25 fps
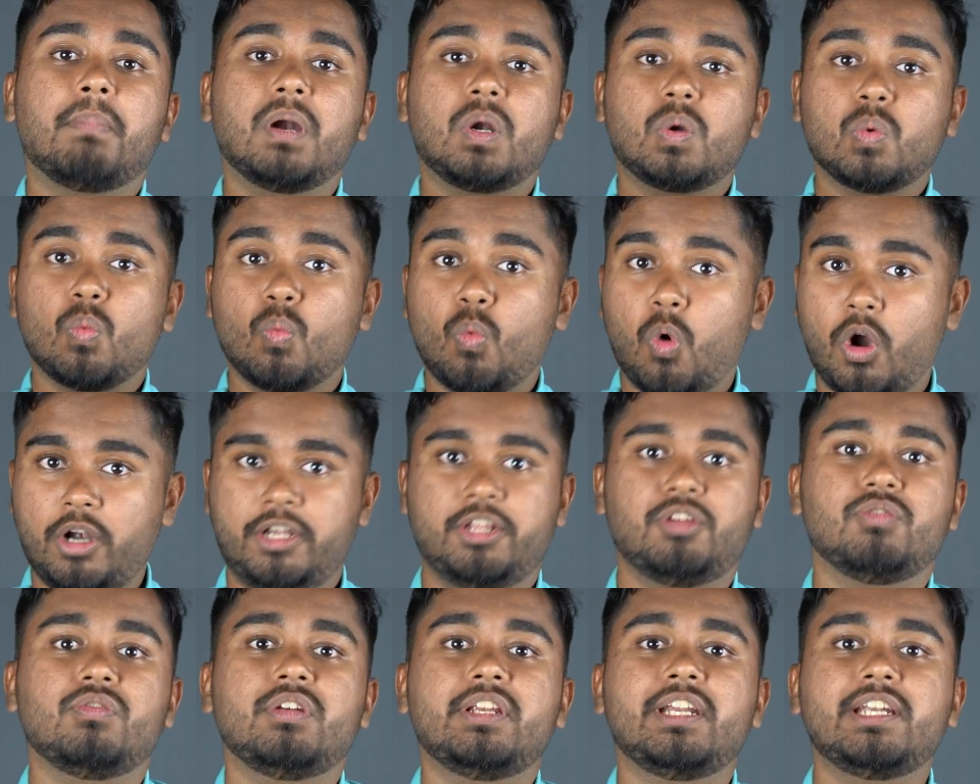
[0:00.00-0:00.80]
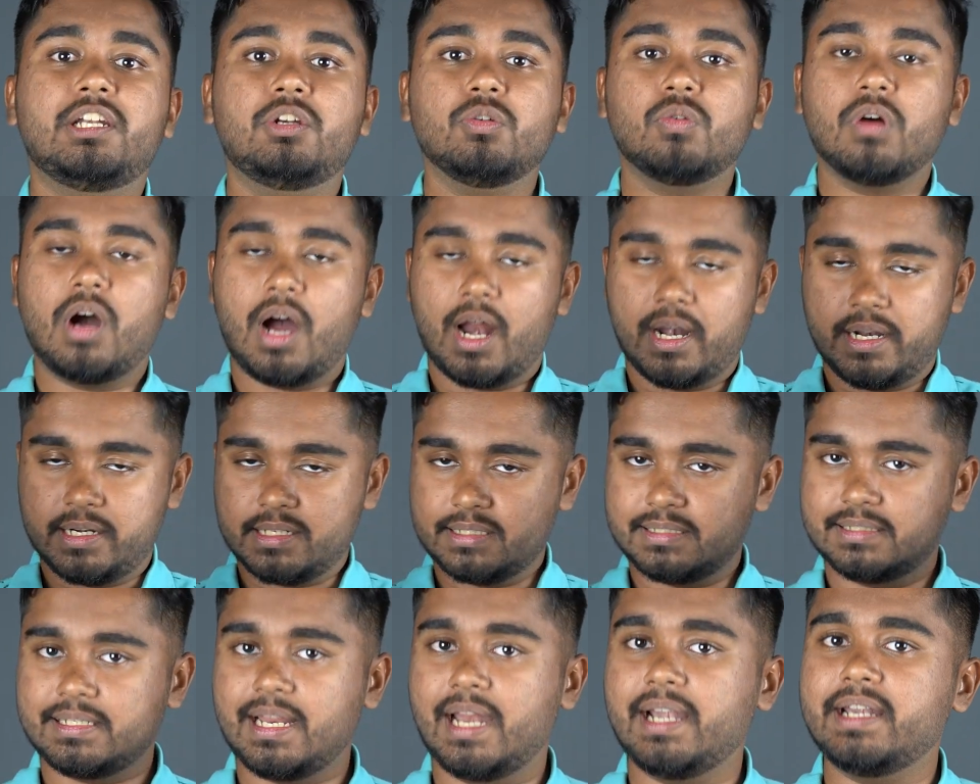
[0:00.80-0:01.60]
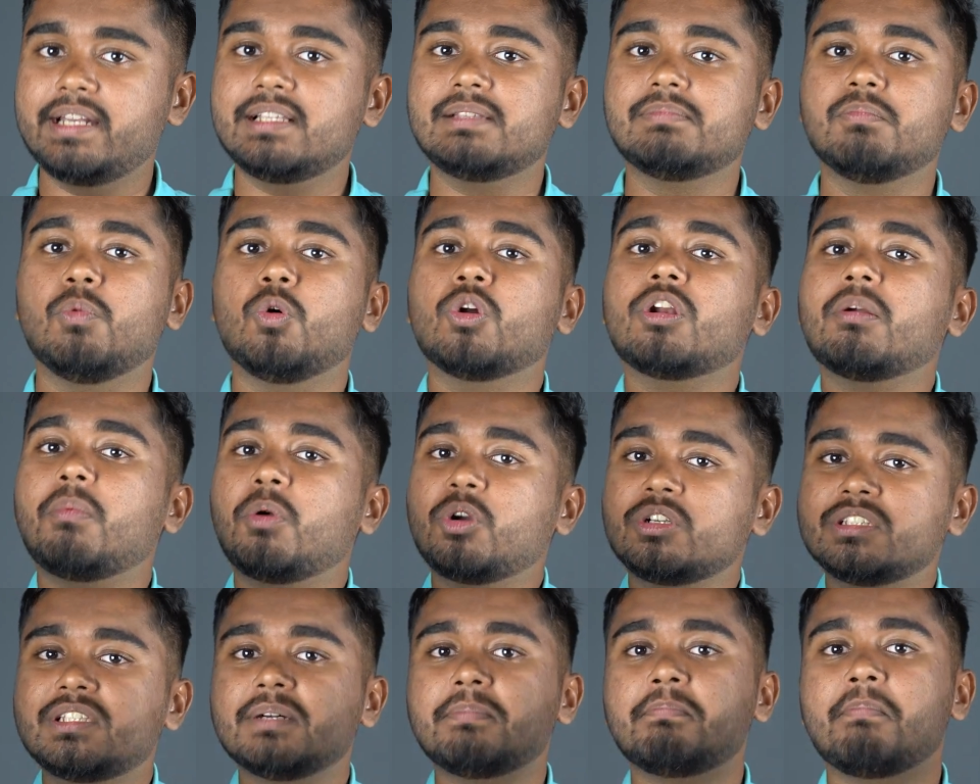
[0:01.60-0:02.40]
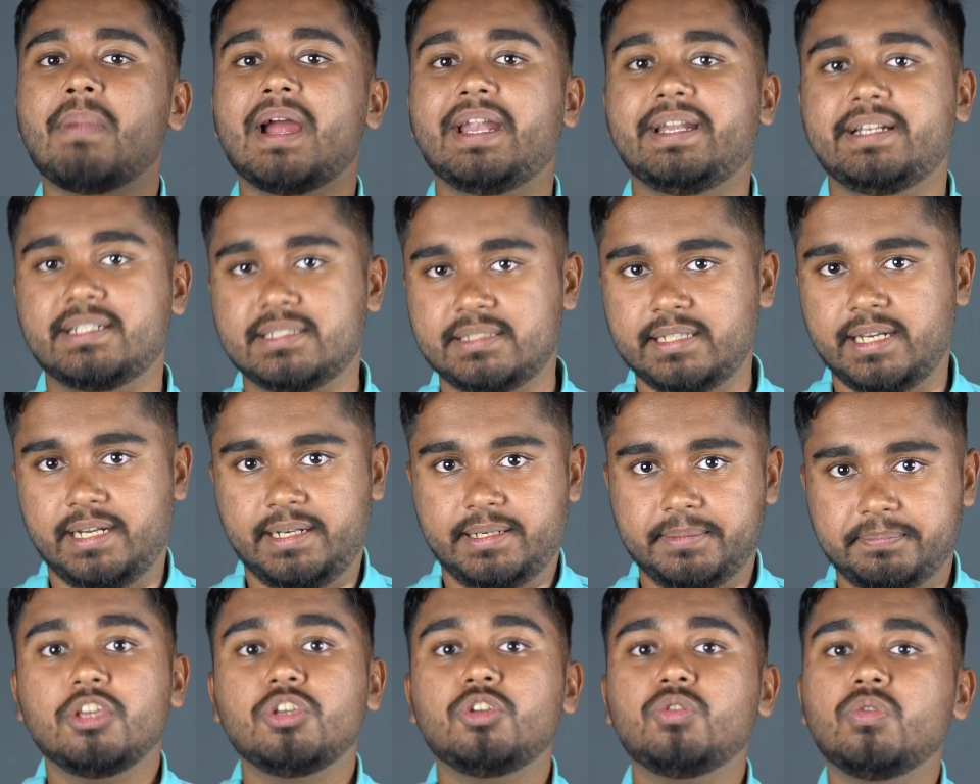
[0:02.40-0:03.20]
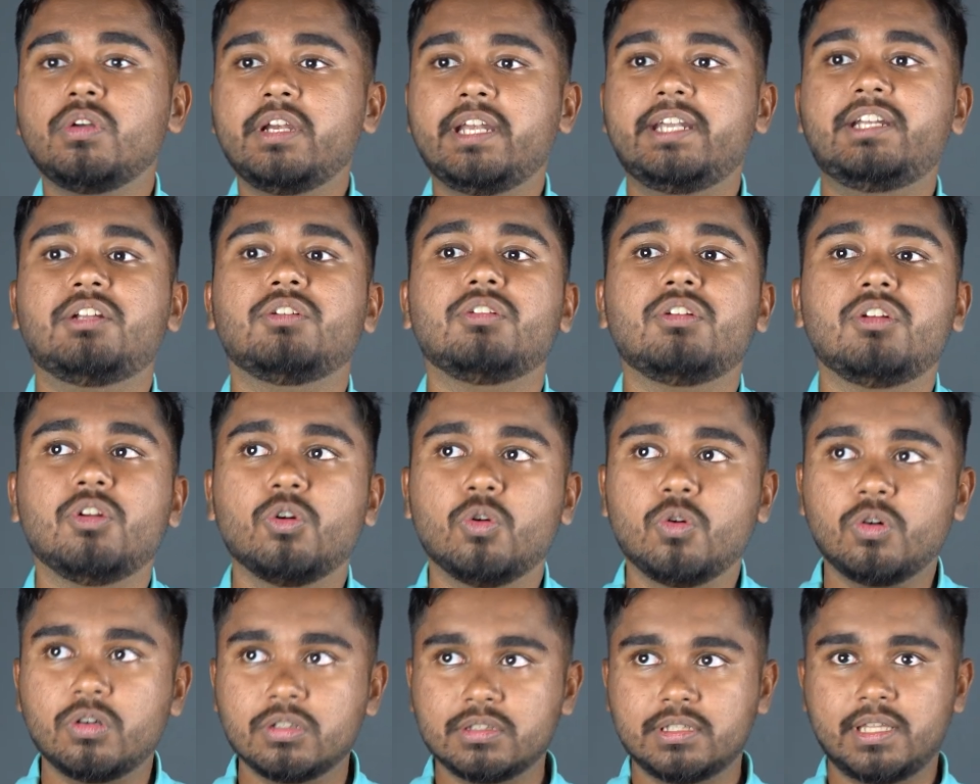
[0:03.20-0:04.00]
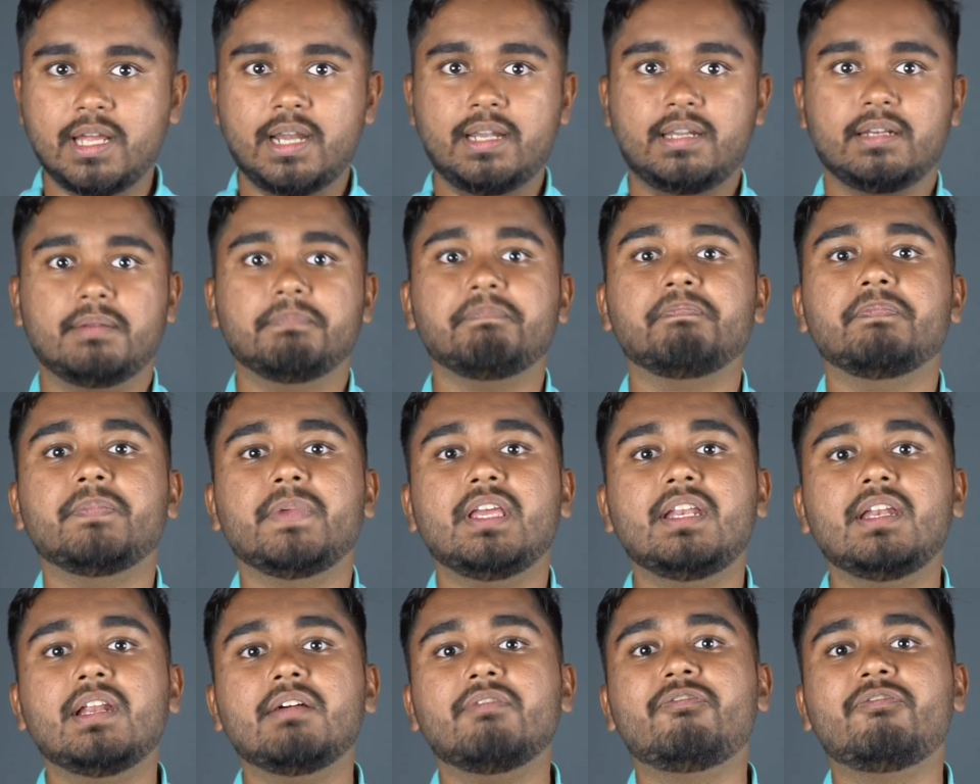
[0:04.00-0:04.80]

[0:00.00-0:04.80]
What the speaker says: But what you need to understand is more about the mindset. You need to know that in a